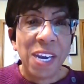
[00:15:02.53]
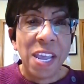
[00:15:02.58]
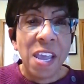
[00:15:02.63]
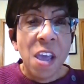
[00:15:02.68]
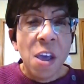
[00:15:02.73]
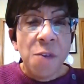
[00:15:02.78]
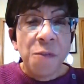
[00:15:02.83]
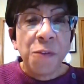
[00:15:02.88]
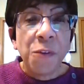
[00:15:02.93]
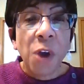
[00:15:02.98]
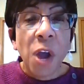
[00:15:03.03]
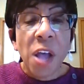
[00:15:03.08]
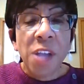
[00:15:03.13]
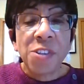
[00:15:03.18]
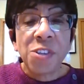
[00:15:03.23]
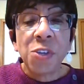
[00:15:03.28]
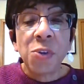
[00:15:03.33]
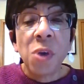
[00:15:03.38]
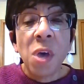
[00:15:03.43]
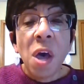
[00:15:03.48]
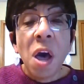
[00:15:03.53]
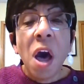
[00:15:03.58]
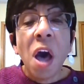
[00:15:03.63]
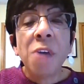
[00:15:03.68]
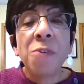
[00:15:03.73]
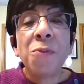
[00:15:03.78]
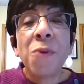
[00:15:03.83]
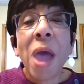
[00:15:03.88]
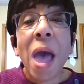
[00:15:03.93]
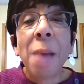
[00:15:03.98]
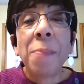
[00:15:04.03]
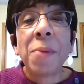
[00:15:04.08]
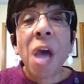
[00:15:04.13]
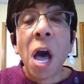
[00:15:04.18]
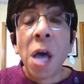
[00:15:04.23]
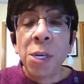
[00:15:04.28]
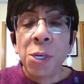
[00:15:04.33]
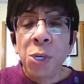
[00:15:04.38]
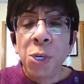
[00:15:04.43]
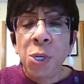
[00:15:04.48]
for us to unwrap
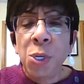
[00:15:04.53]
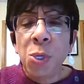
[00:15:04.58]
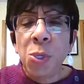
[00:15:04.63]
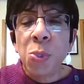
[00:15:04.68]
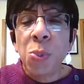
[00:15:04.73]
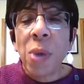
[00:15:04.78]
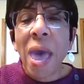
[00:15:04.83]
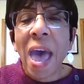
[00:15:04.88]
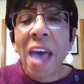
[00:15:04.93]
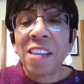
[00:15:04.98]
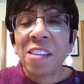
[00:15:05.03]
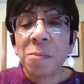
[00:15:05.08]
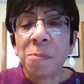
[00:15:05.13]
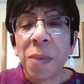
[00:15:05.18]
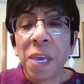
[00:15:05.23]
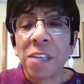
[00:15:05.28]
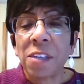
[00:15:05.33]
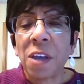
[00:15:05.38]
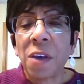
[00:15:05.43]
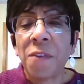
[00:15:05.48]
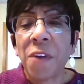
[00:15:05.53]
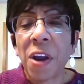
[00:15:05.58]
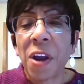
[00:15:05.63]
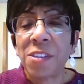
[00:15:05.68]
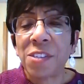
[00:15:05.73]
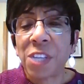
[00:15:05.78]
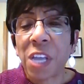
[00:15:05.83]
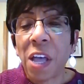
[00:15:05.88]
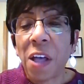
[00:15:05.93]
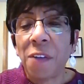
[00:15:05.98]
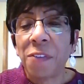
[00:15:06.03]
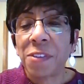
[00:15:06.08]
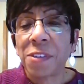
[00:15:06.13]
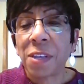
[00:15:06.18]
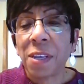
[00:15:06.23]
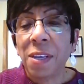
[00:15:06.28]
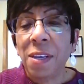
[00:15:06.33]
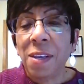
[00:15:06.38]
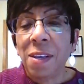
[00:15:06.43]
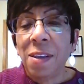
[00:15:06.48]
a new aspect of
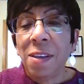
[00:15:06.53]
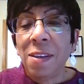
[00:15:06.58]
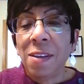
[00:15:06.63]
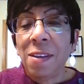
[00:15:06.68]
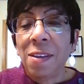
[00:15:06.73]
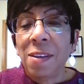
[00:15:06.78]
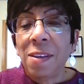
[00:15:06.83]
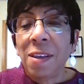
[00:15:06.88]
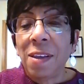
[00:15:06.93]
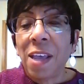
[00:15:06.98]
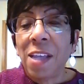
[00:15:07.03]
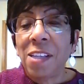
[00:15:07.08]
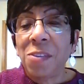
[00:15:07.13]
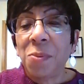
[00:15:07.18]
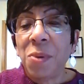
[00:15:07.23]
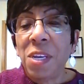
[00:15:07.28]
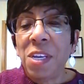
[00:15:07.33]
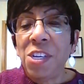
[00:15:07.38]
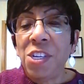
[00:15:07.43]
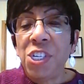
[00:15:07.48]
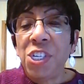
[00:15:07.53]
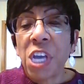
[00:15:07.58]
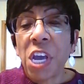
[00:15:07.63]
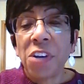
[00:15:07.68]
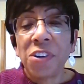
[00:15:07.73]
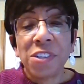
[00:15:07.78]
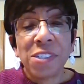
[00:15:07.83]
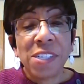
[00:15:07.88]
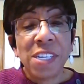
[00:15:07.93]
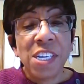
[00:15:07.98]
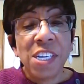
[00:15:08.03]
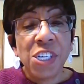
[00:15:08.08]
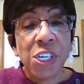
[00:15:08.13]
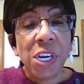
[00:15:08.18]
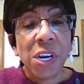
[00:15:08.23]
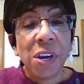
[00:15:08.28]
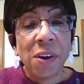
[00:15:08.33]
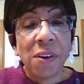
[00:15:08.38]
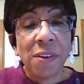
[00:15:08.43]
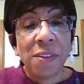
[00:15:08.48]
ourselves as we gently
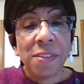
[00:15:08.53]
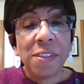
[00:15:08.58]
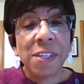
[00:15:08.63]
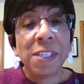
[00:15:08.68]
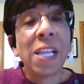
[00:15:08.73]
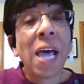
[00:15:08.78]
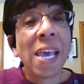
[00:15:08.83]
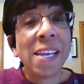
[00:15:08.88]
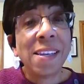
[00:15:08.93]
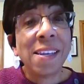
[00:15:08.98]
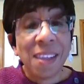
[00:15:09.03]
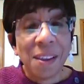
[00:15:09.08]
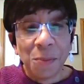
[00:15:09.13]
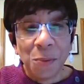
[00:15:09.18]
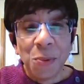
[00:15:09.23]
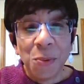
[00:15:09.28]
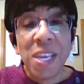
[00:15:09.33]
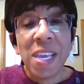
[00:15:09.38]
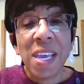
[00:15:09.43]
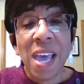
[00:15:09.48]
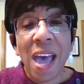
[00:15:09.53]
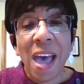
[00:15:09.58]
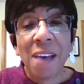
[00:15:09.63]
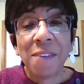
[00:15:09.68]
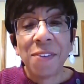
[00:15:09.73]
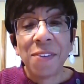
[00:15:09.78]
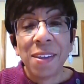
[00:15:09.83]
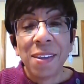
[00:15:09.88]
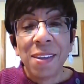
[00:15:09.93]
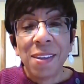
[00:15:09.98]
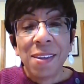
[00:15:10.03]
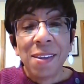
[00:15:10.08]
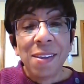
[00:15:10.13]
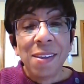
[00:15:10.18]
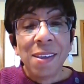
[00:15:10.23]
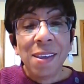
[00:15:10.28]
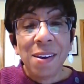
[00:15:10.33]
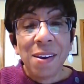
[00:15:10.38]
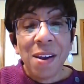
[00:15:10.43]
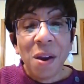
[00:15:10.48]
share the light that we have
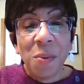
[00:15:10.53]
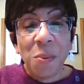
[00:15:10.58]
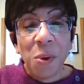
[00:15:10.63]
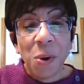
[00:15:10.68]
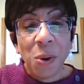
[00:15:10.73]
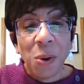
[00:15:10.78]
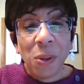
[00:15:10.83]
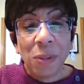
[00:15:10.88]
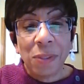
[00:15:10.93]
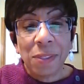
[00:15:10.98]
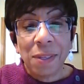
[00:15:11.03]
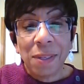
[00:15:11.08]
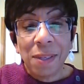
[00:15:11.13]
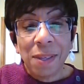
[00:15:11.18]
in our world.